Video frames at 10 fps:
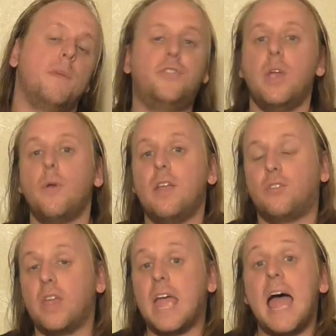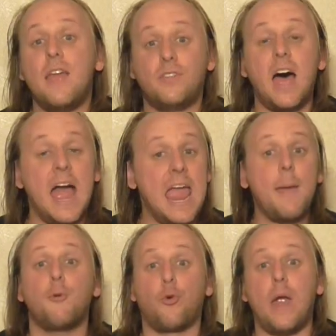But seriously, guys, I
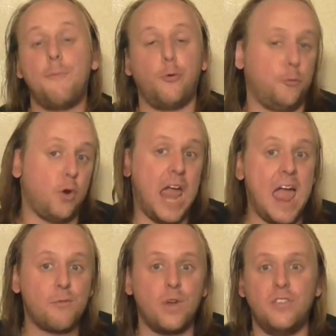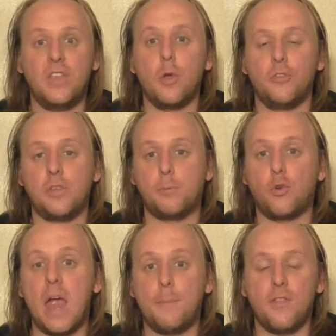am grateful for every single
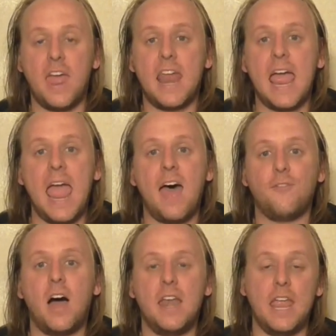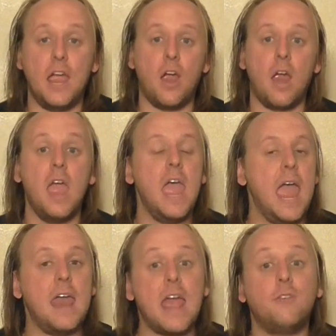subscriber that I have on here,
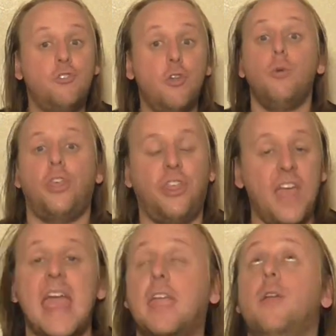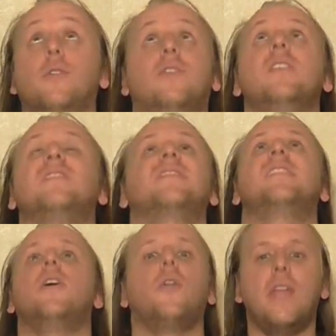and I do thank you
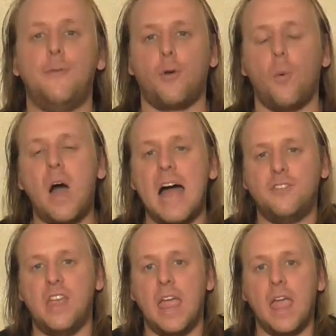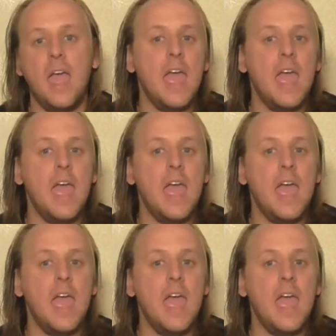sincerely for watching.